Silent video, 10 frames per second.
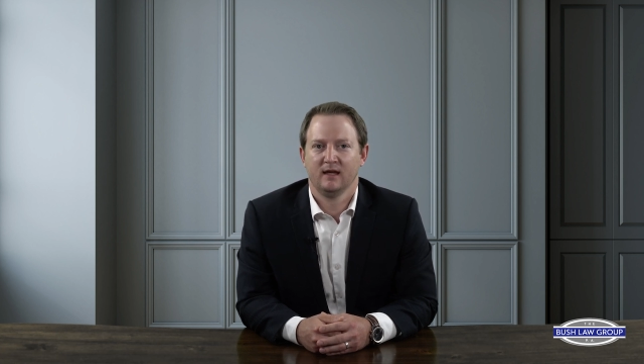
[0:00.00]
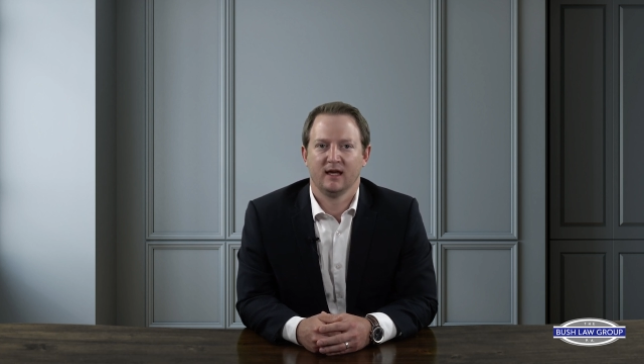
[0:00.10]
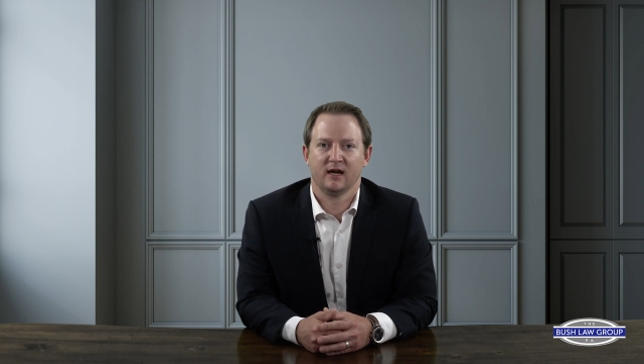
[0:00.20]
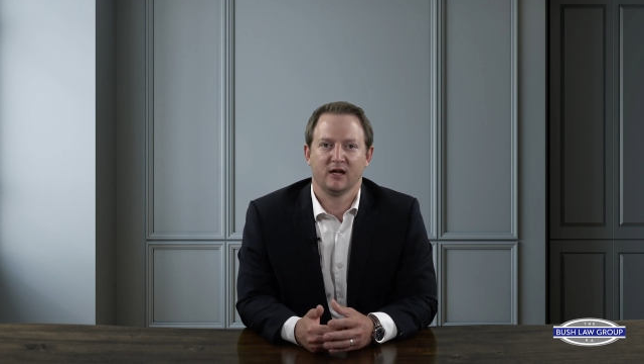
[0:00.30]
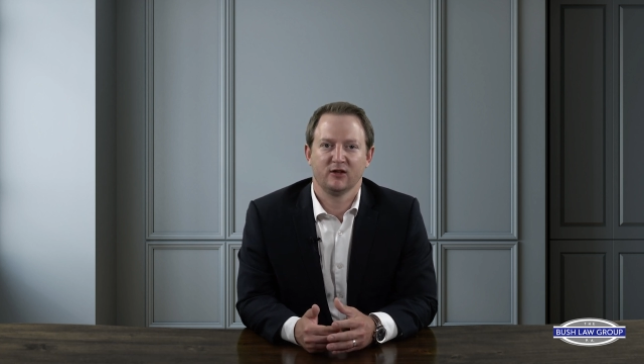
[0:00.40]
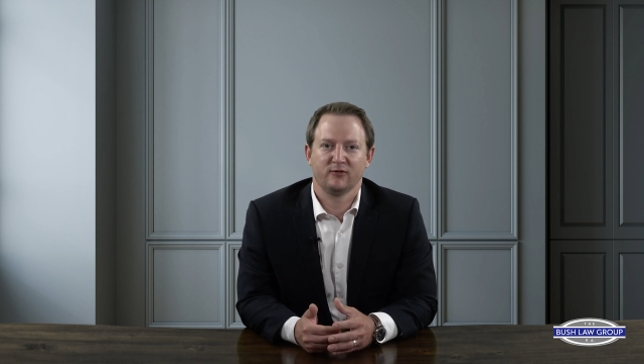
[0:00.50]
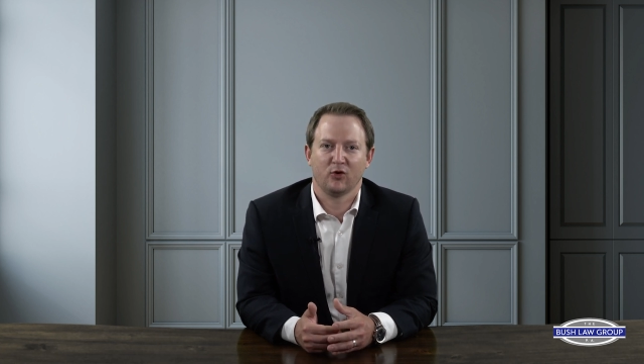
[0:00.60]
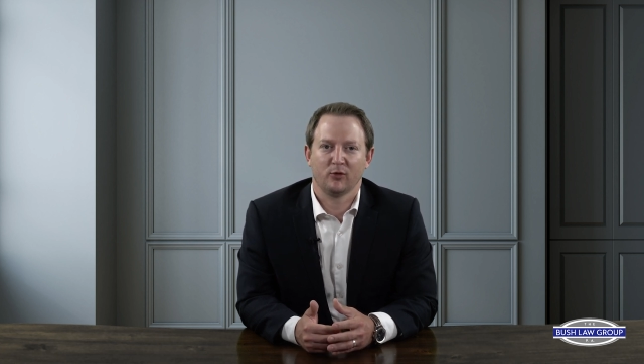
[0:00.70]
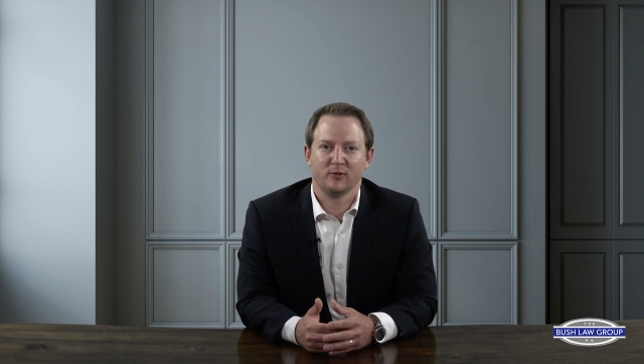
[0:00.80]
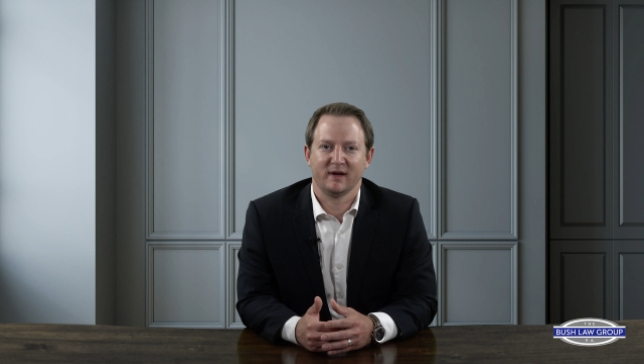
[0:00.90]
In another
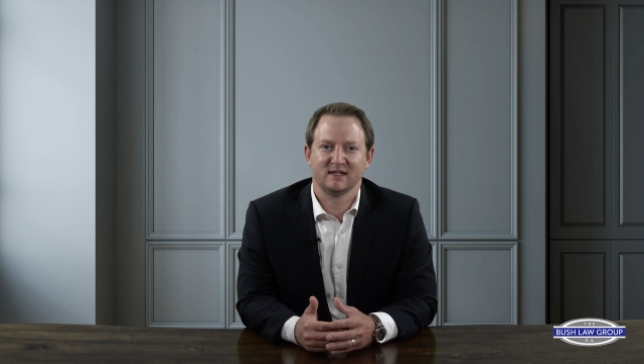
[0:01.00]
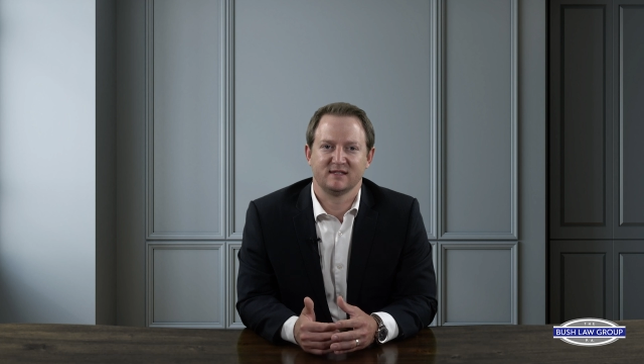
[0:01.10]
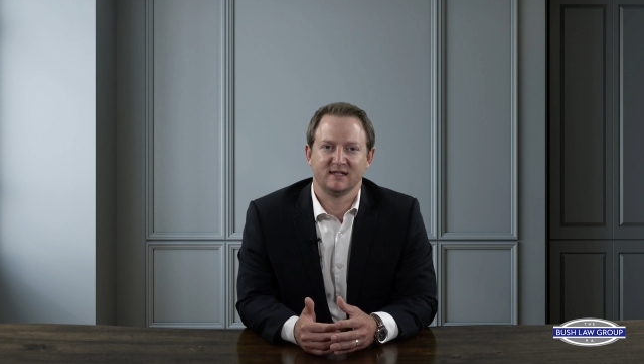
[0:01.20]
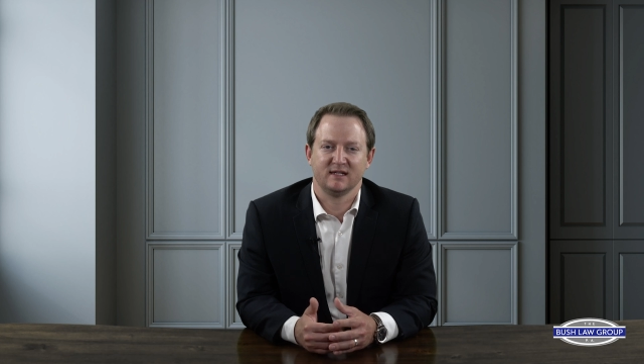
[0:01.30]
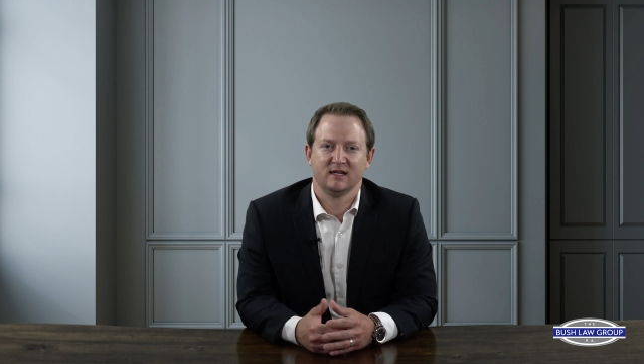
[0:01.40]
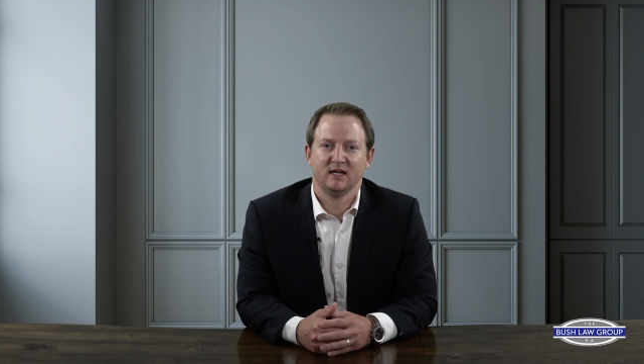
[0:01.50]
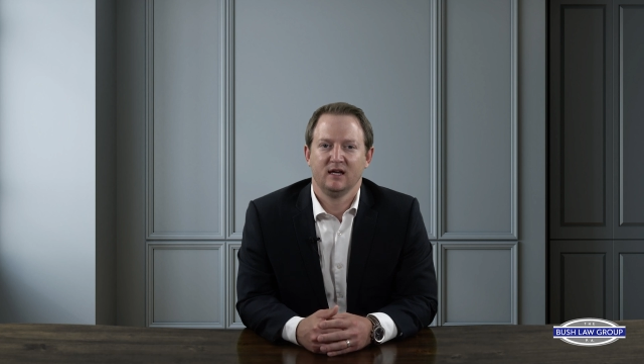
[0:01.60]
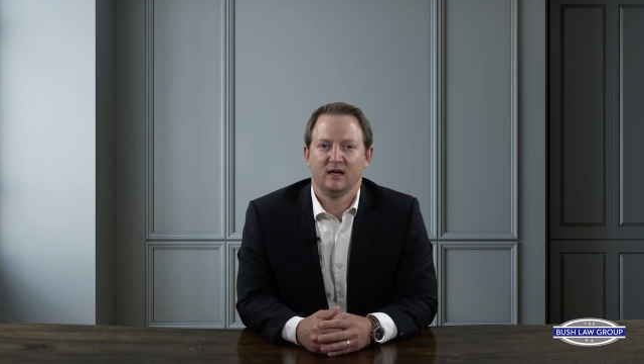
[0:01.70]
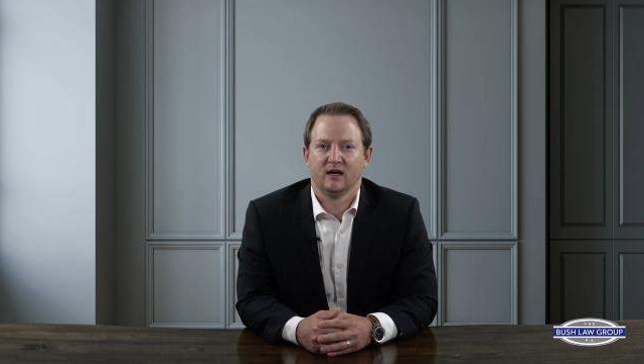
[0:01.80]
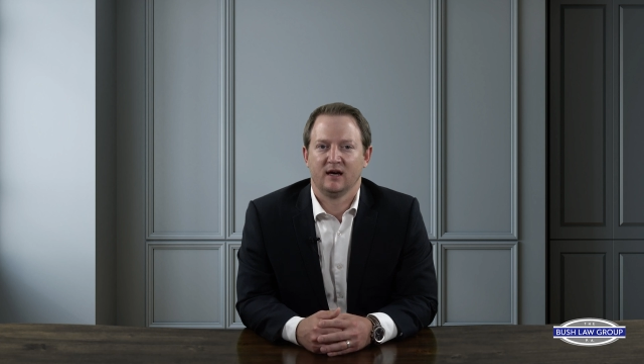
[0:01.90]
form, you may see
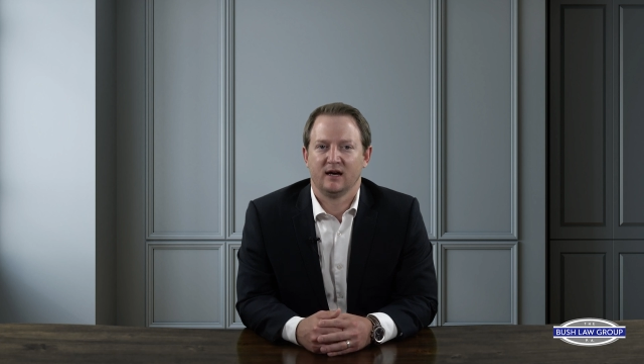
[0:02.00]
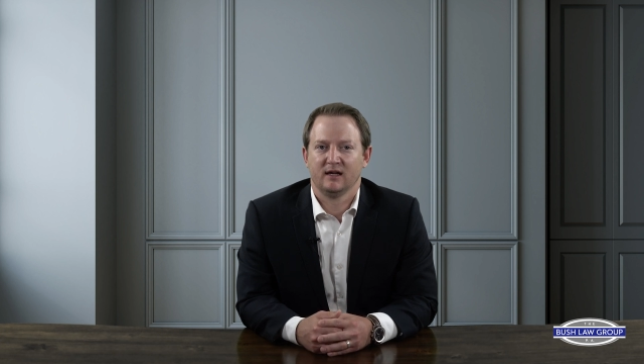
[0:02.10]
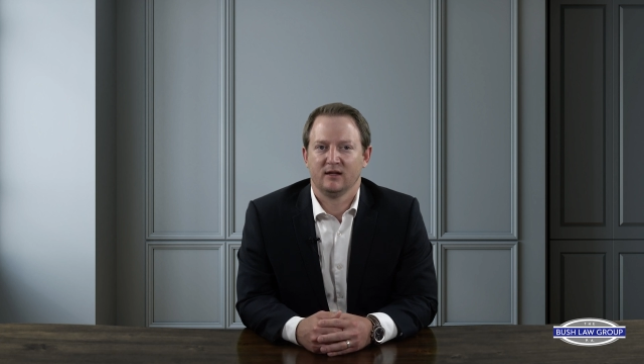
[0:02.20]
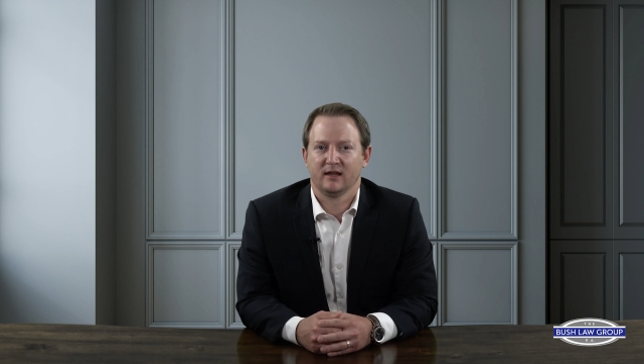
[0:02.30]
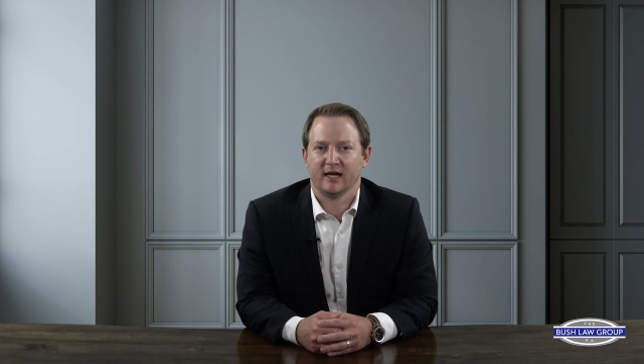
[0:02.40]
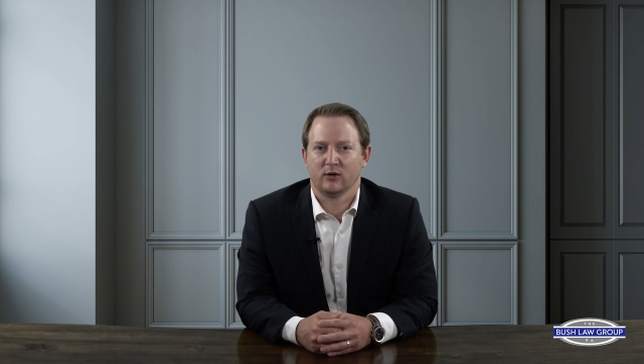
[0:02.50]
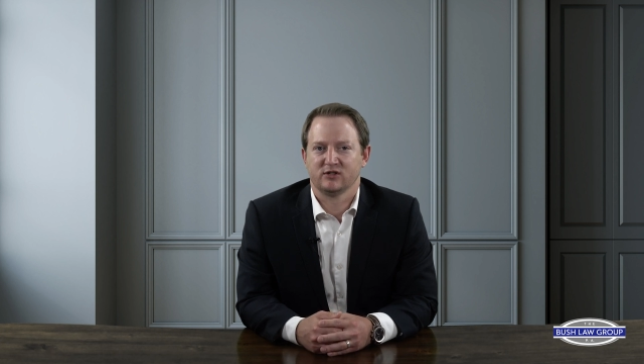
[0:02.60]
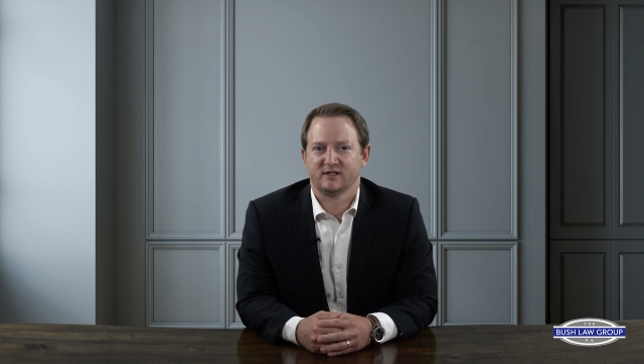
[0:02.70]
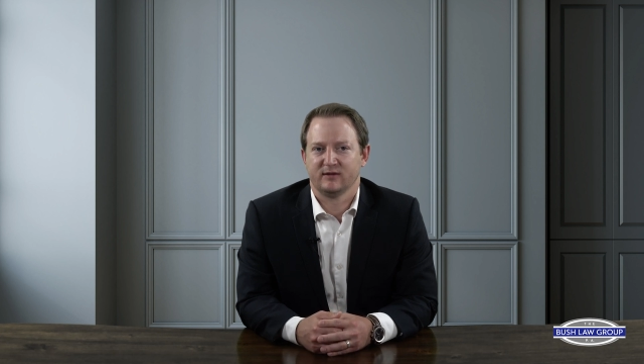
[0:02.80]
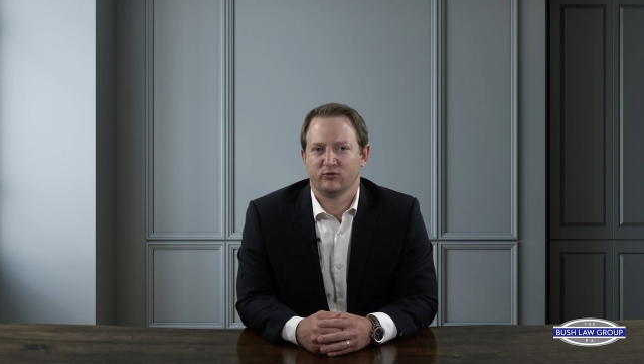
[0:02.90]

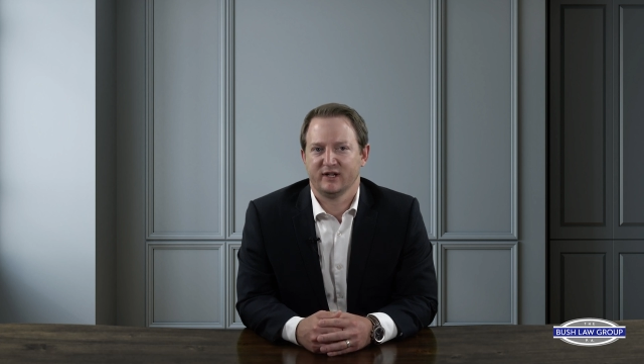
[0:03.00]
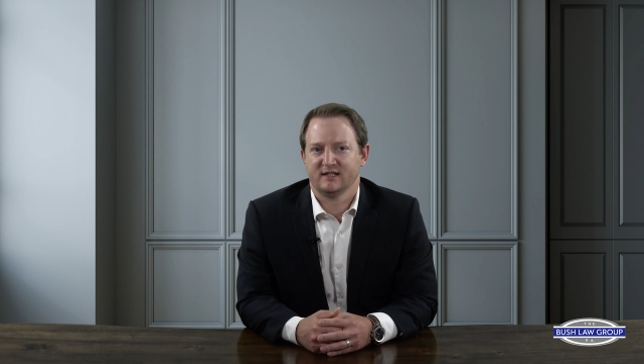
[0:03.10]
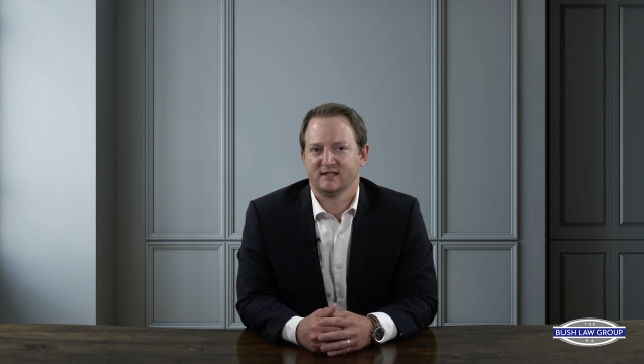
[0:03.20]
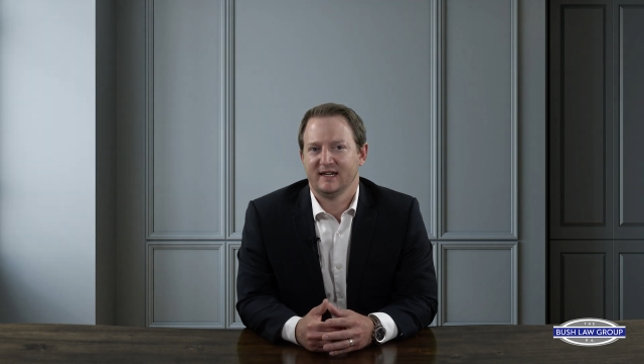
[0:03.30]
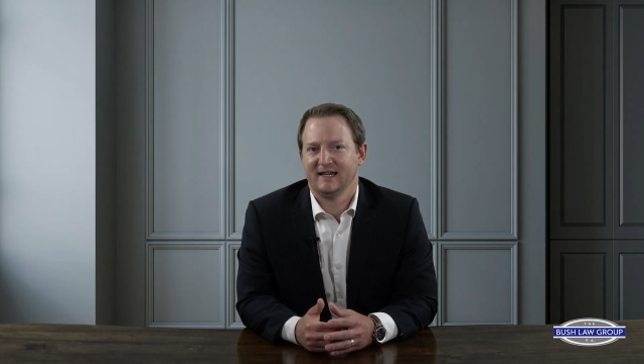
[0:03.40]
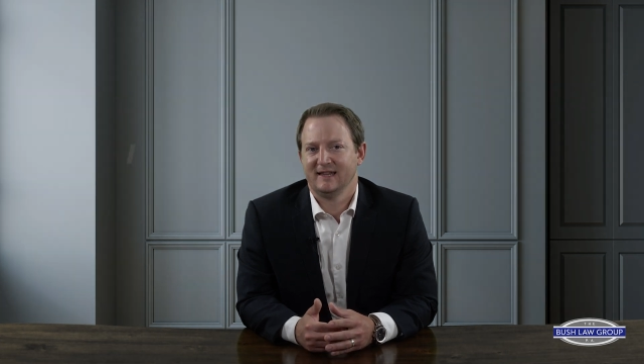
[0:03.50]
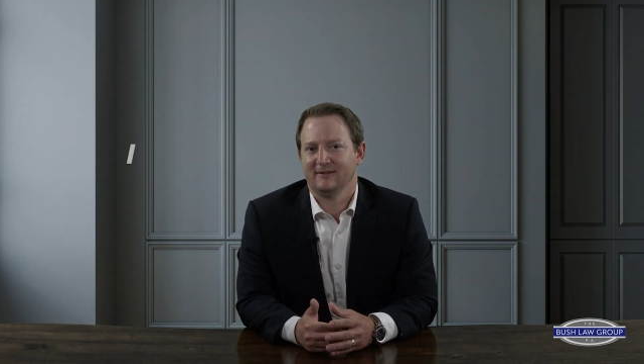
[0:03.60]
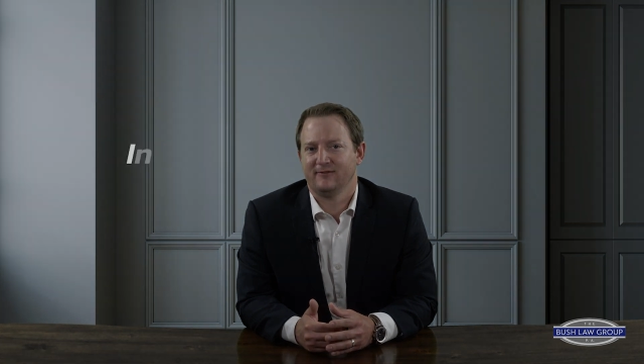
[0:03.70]
language that reads, in the